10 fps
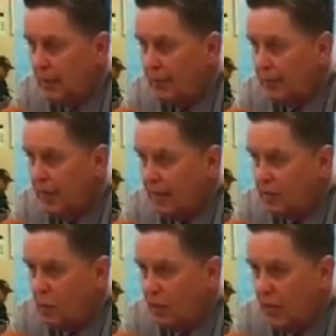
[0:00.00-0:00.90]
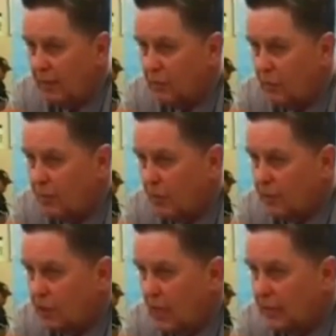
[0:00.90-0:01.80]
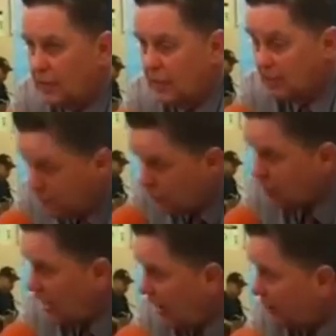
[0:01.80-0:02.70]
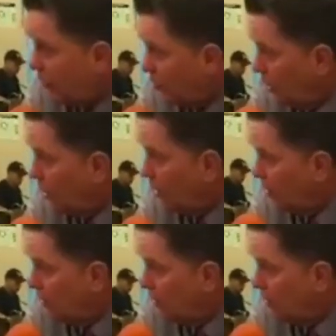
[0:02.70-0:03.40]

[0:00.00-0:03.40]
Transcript: I think they had 28 3-point shots in the first half only.